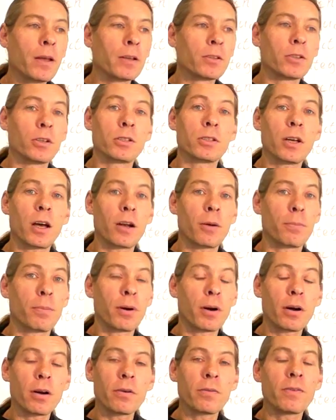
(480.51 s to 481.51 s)
So it's not a
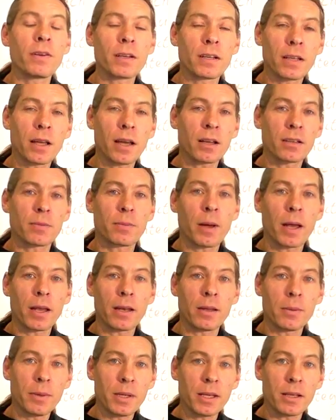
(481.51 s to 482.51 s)
perfect text by
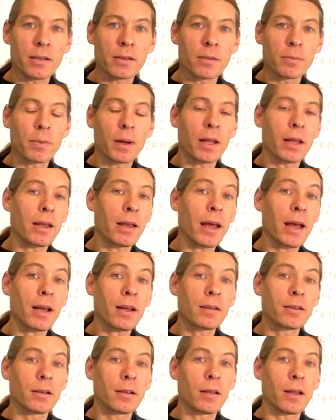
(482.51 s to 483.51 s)
any means, but it
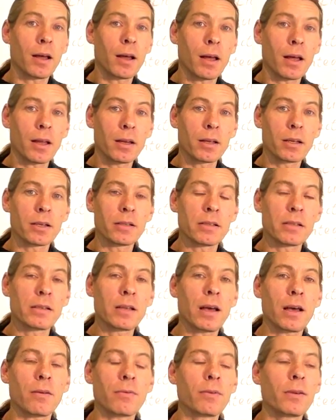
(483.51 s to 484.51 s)
has a lot of good
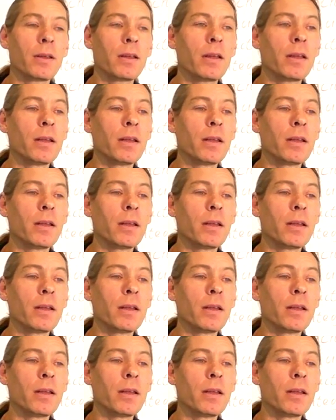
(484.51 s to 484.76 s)
stuff.